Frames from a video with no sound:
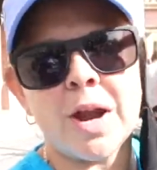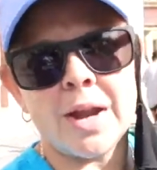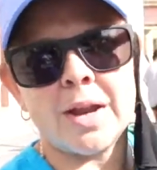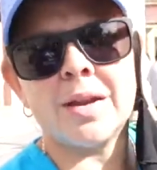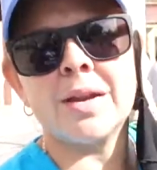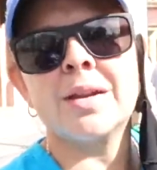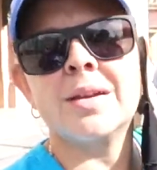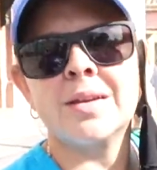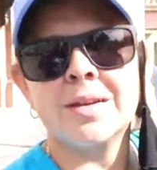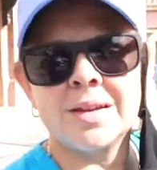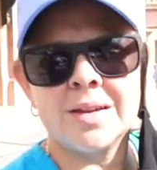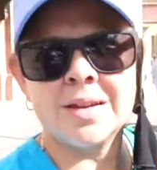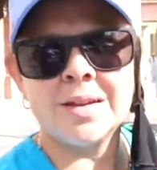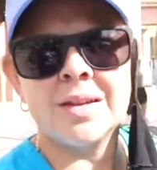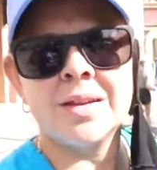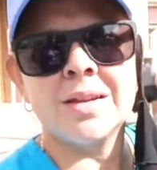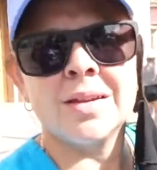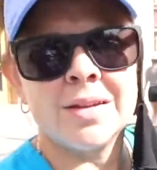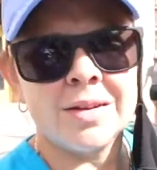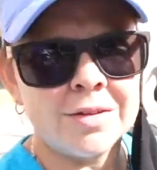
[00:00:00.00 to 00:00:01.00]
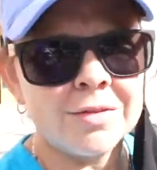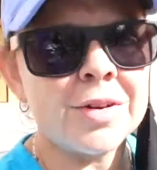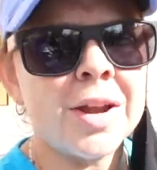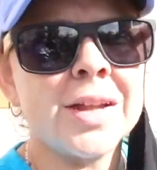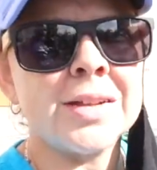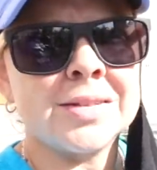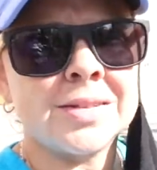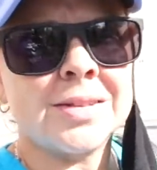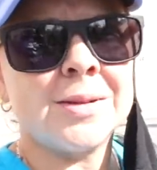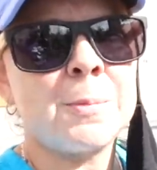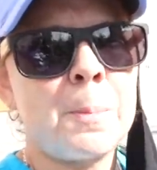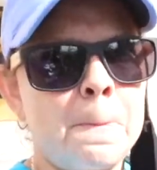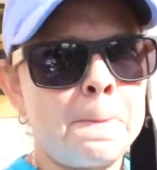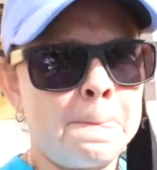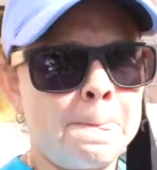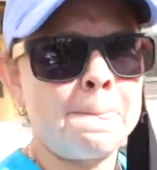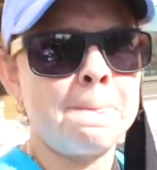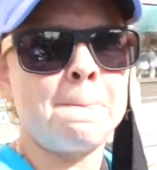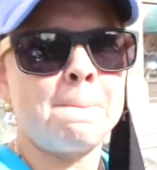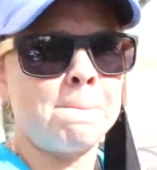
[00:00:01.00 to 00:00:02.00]
we've been saying. So definitely,
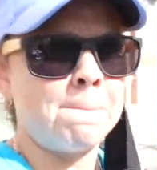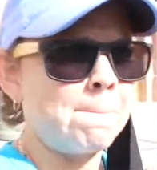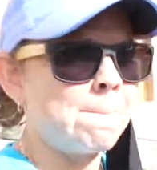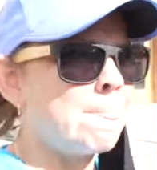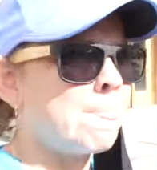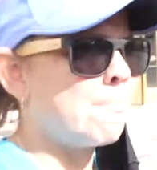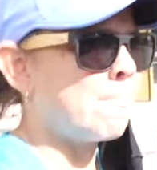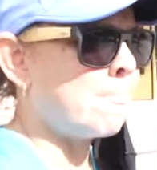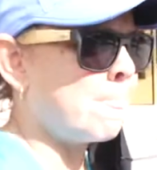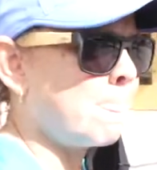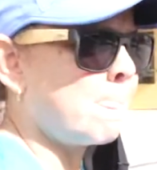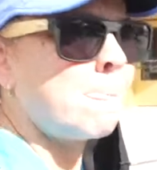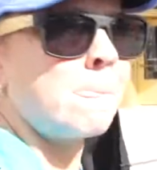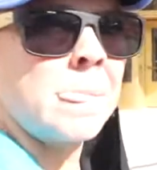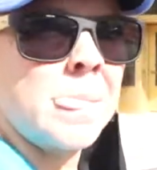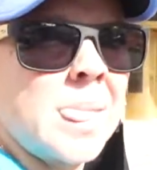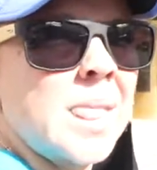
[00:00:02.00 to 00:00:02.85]
see, we